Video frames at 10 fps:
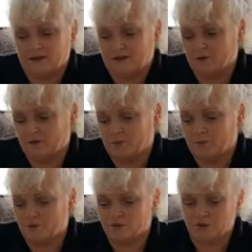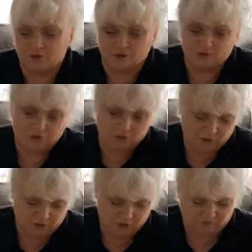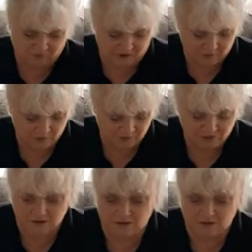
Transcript: I'm going to put some flowers.